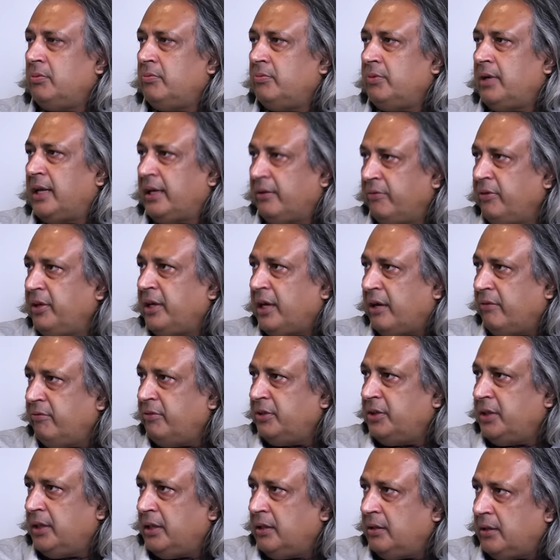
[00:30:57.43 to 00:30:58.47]
like we have,
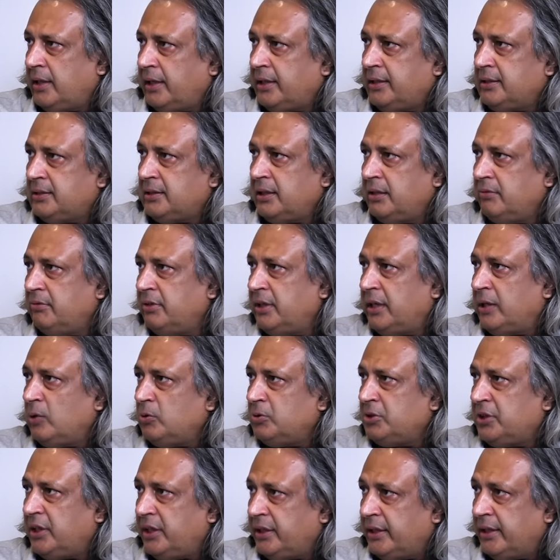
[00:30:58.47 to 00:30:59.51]
like I said, with
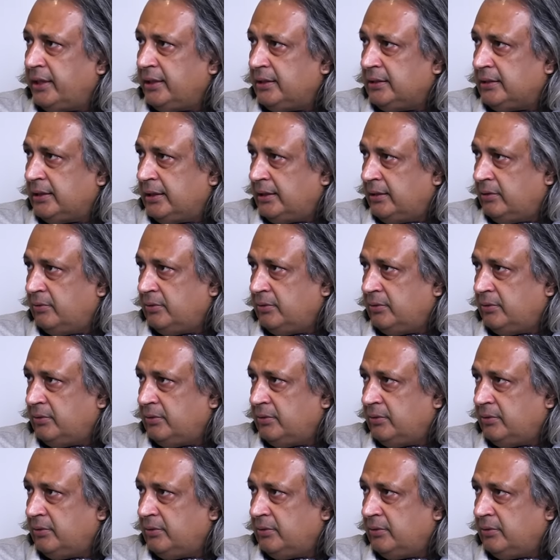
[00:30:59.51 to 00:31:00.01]
LOC and LAC,